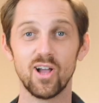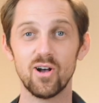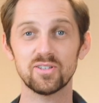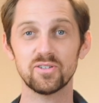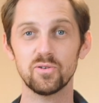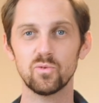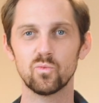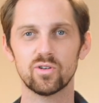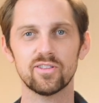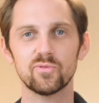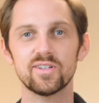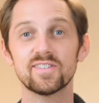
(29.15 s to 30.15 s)
Also,
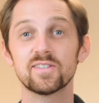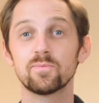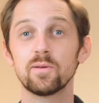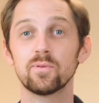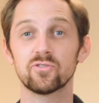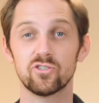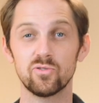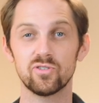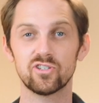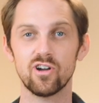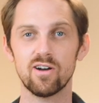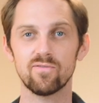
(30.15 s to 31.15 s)
one of the reasons people
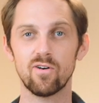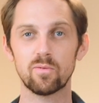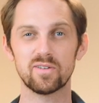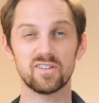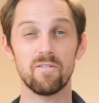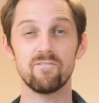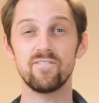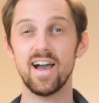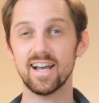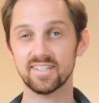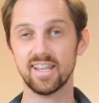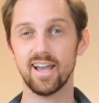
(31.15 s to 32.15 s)
choose Jotform is our
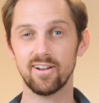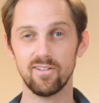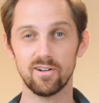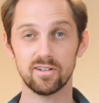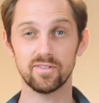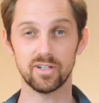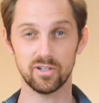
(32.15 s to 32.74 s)
vast catalog of